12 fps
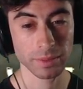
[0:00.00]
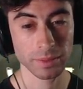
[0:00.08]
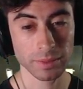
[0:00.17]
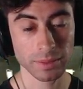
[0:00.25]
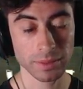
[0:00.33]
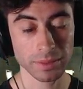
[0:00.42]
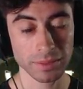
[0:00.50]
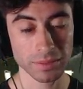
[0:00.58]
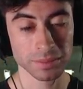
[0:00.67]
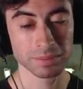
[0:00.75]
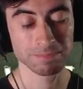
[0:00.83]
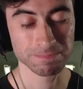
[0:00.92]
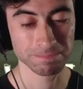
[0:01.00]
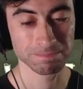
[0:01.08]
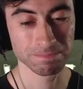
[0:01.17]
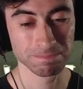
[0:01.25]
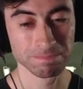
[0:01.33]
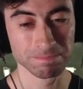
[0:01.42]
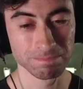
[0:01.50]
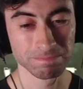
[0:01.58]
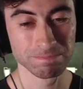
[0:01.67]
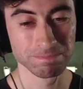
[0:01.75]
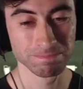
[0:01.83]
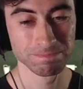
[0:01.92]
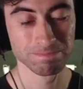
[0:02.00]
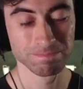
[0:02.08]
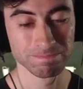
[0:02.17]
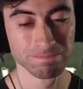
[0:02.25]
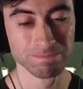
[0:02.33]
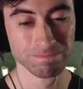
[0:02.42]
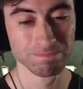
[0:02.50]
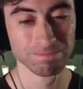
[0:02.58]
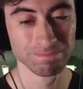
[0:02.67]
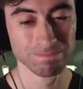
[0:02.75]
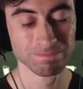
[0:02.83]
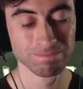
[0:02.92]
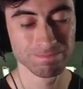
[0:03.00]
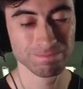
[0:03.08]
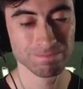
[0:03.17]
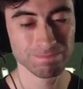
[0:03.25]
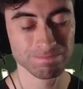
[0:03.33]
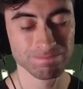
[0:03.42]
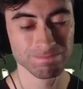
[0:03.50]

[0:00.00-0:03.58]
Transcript: [no speech]